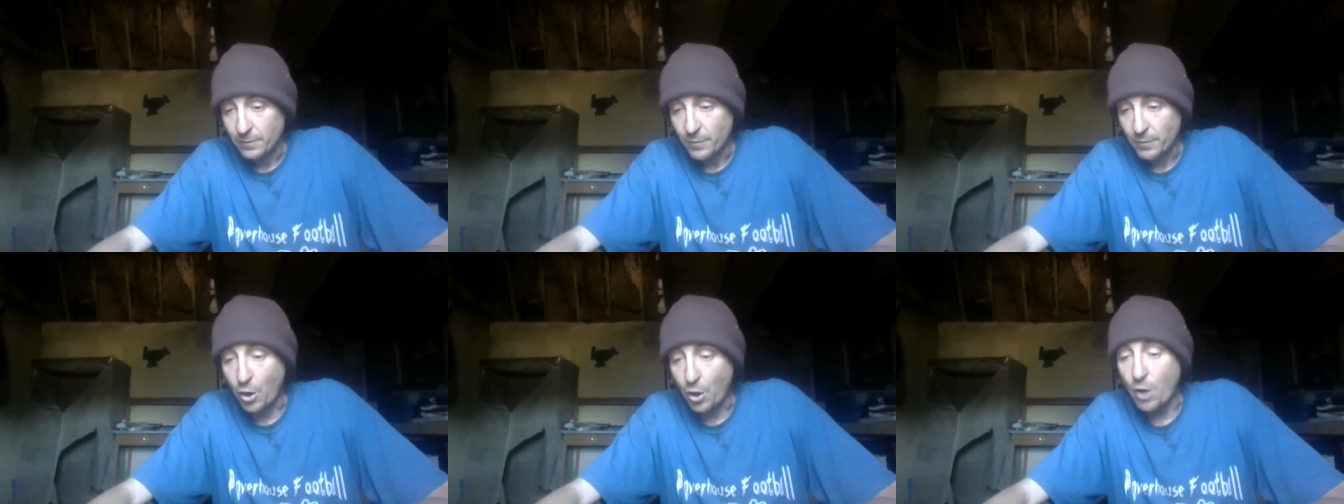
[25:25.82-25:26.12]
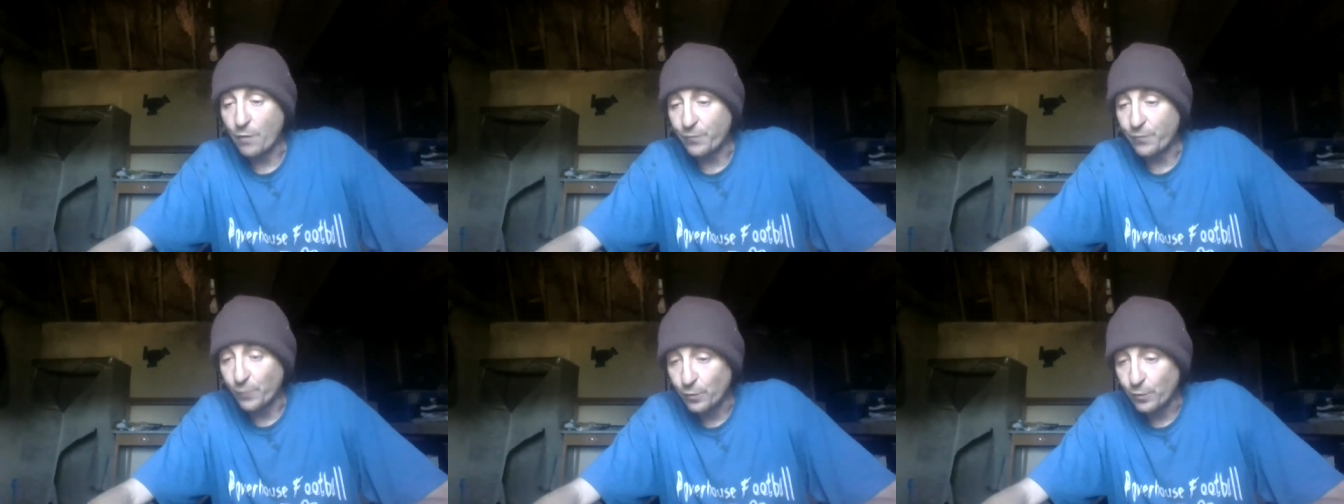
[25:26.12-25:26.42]

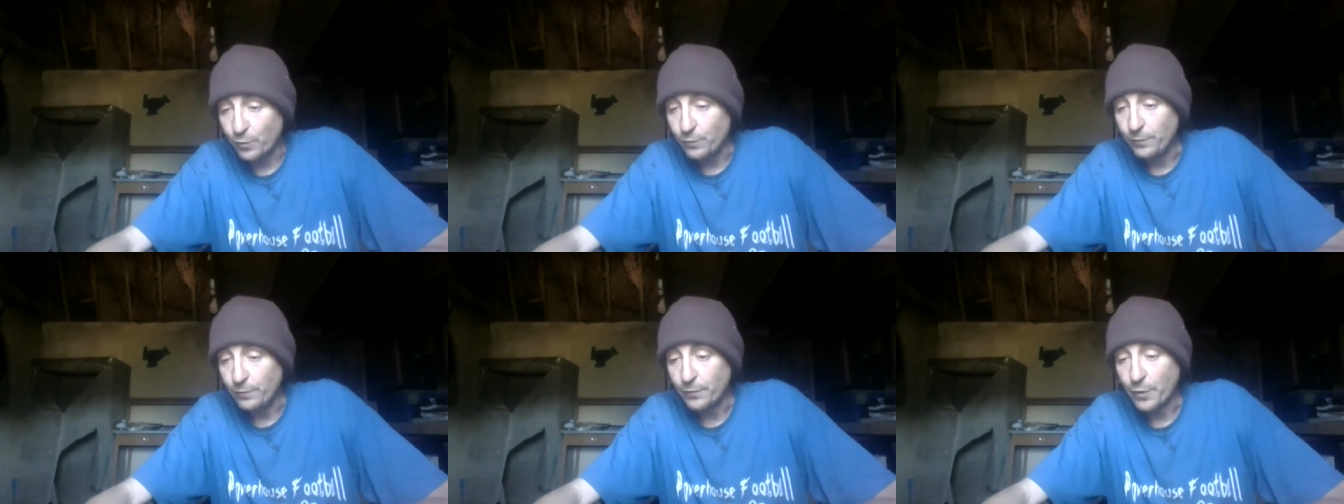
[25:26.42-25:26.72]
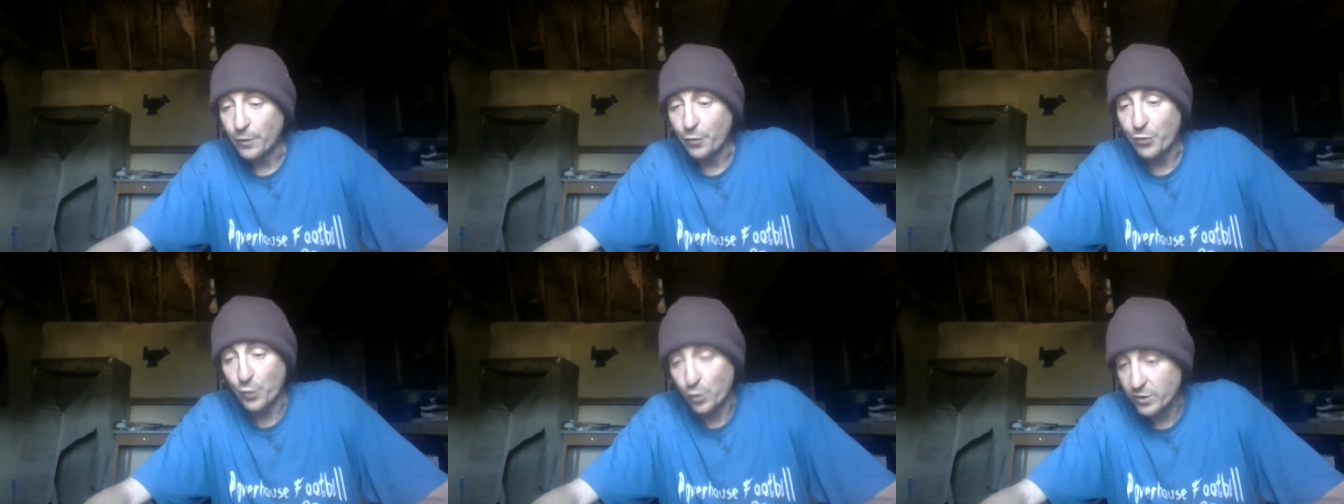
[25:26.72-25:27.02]
awful
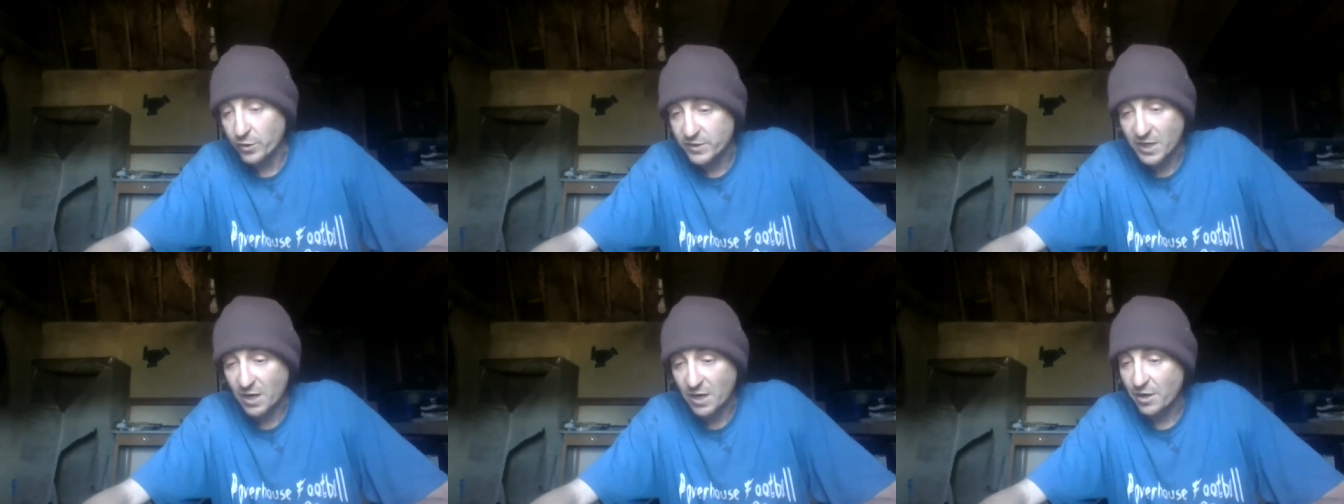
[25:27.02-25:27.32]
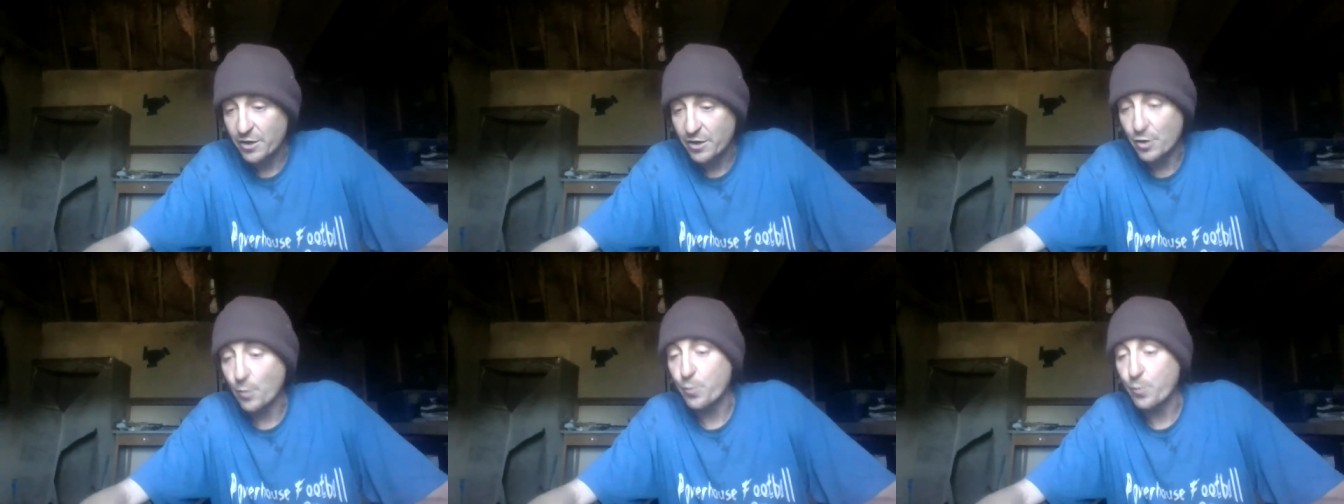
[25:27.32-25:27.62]

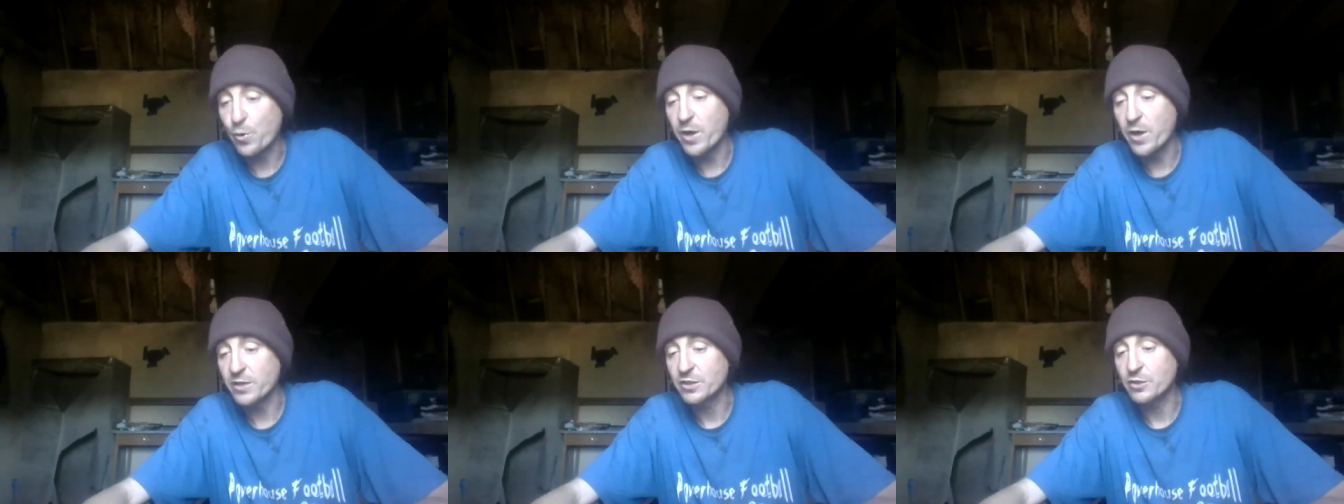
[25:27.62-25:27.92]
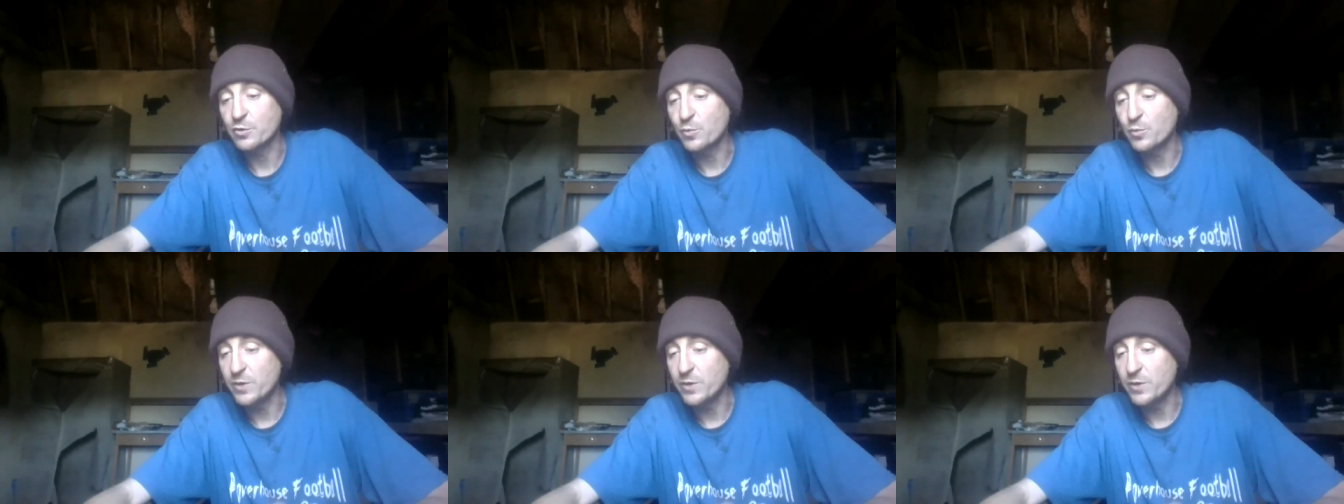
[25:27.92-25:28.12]
authoritarian oppressors.